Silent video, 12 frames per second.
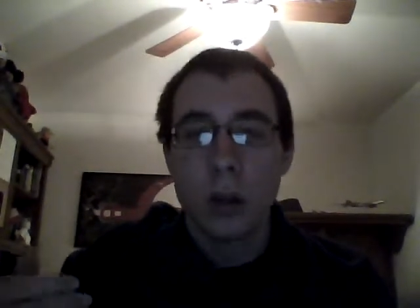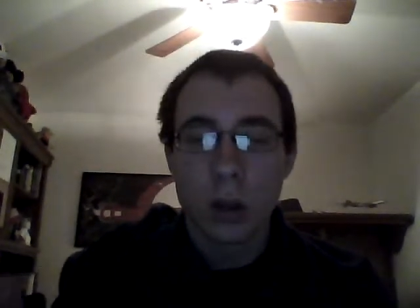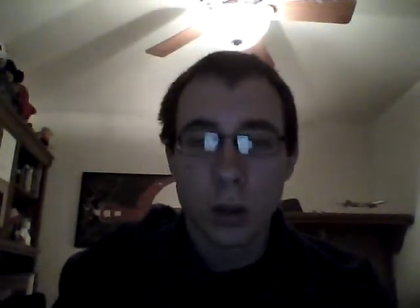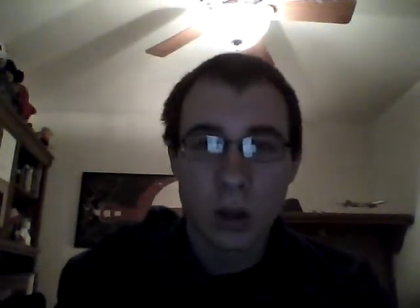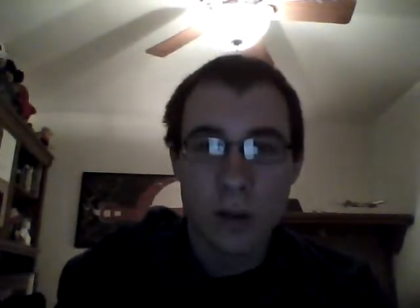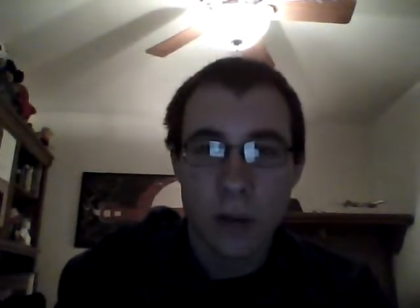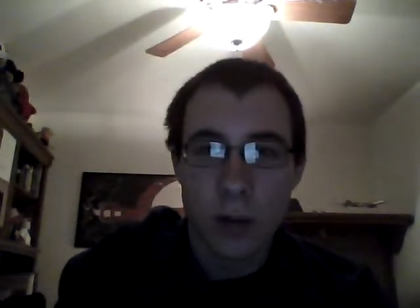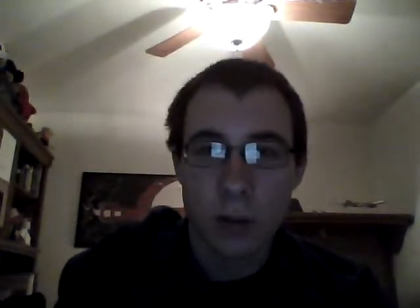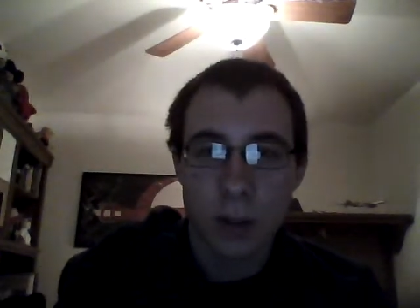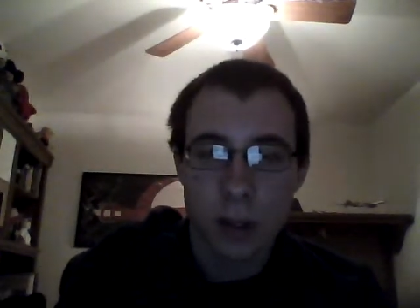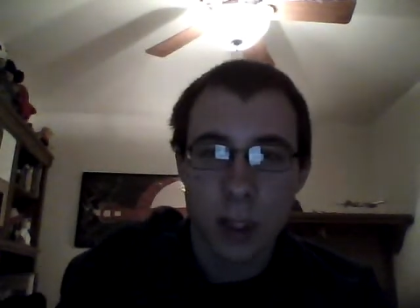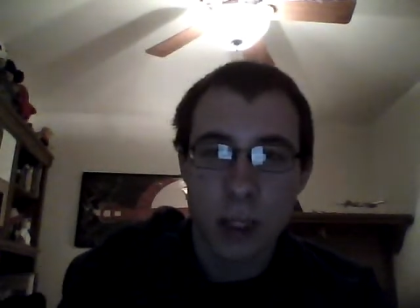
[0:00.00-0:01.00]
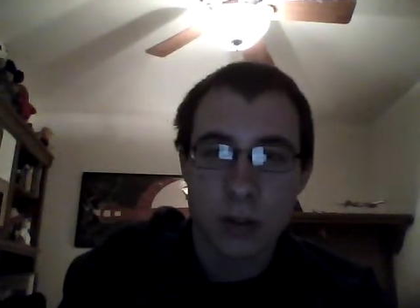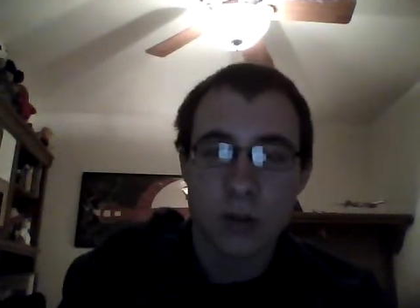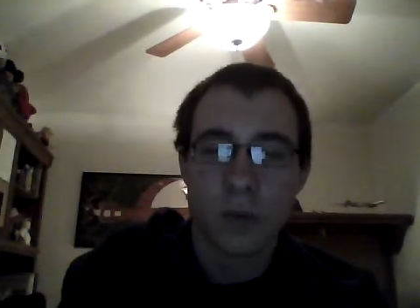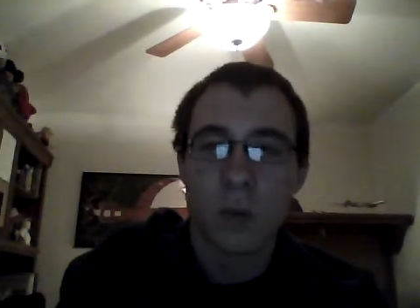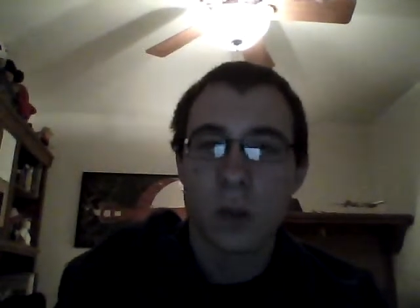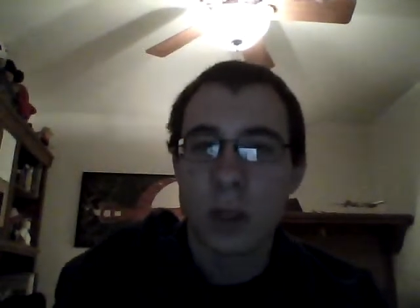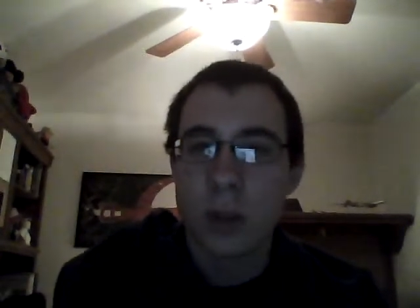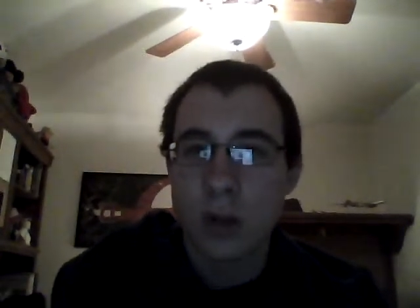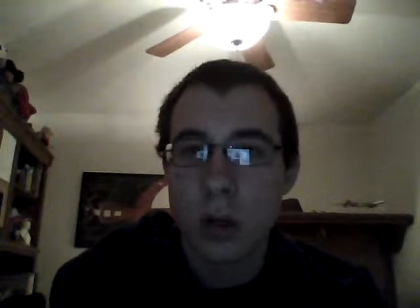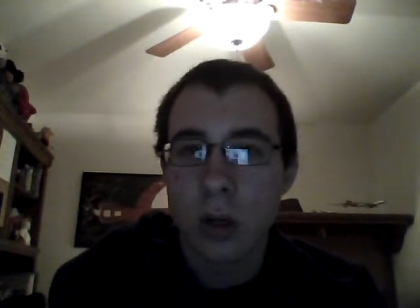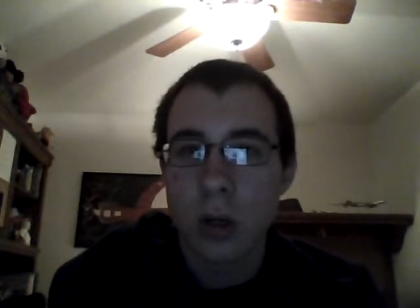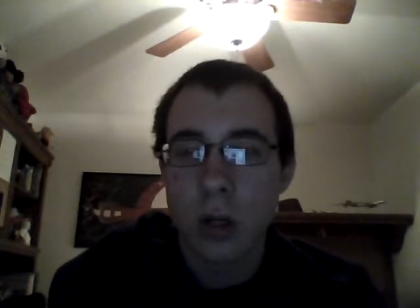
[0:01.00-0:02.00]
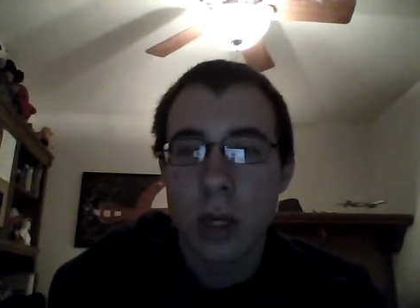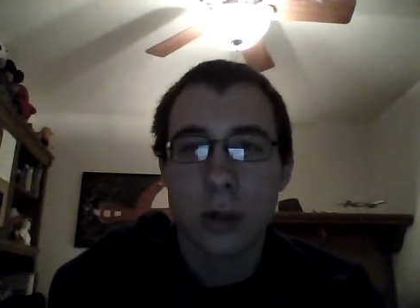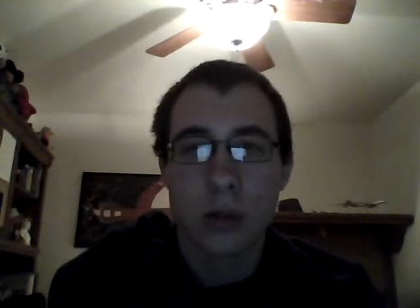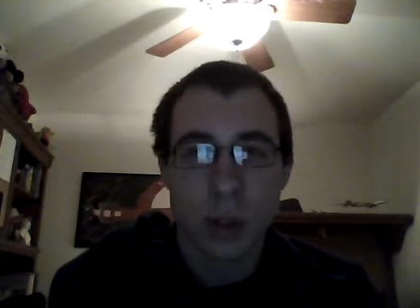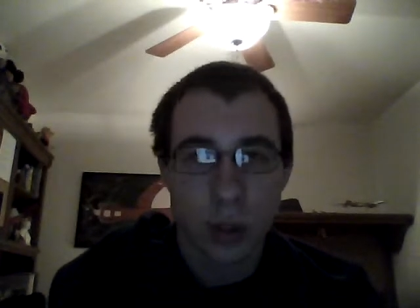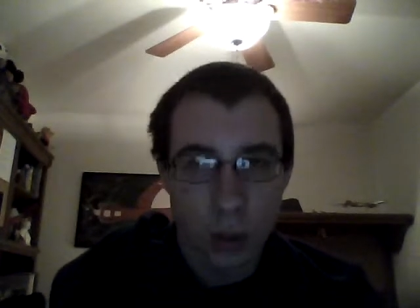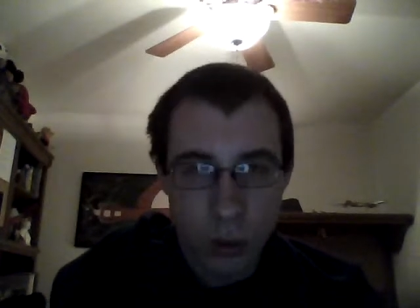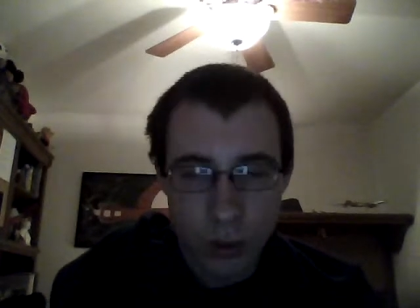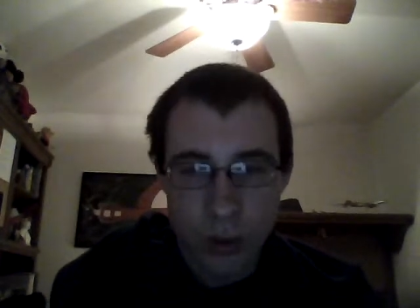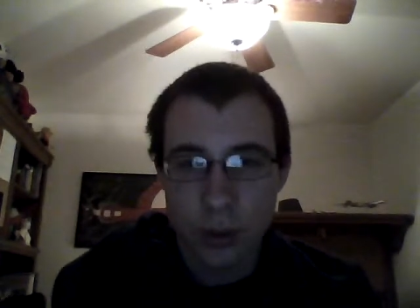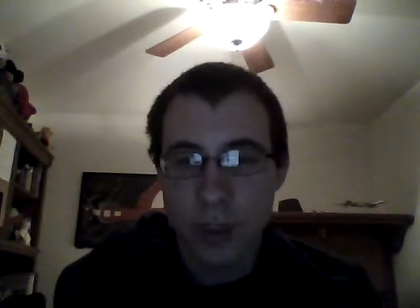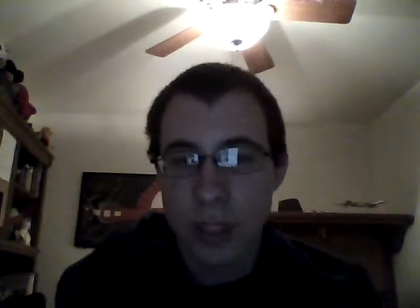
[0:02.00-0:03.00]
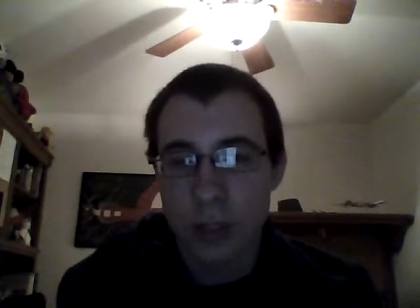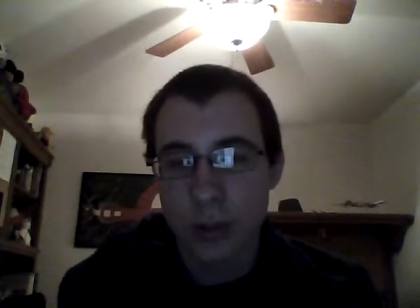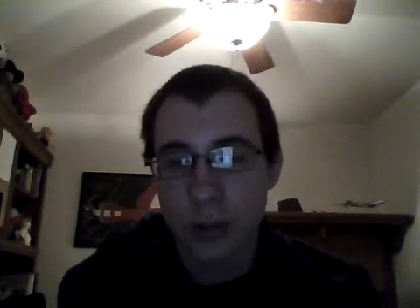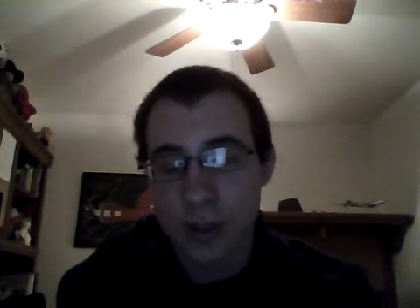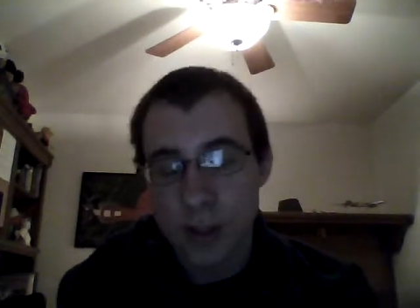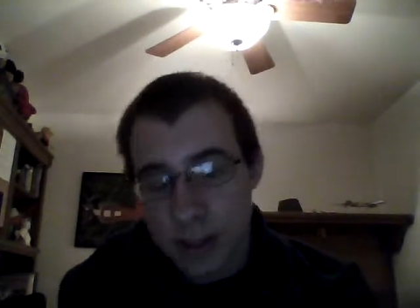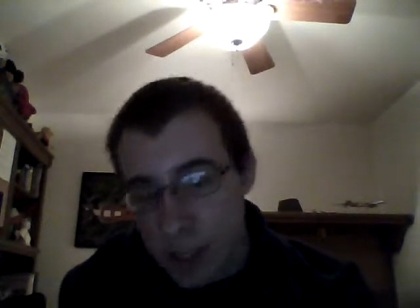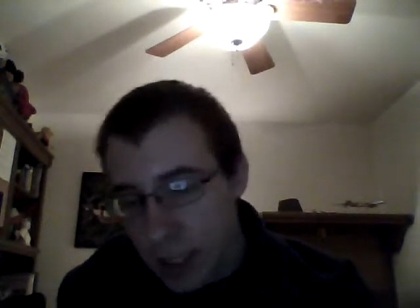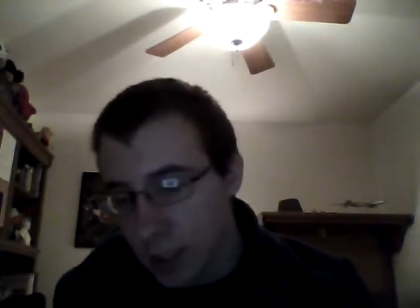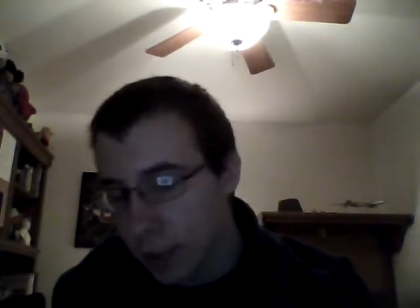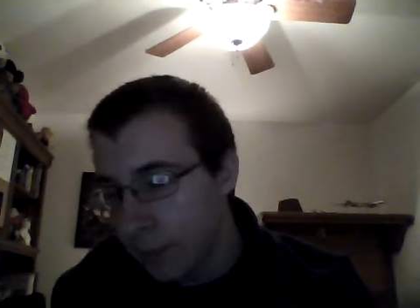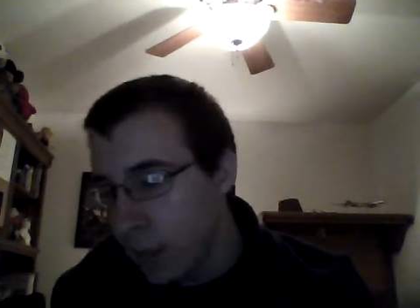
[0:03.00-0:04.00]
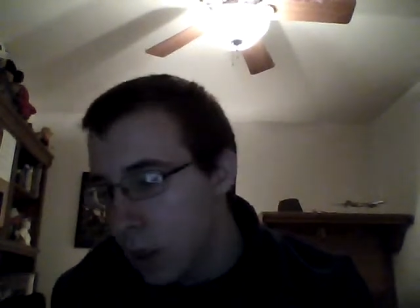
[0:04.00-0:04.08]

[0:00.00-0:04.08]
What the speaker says: learn about ancient religion, ancient cultures, ancient society.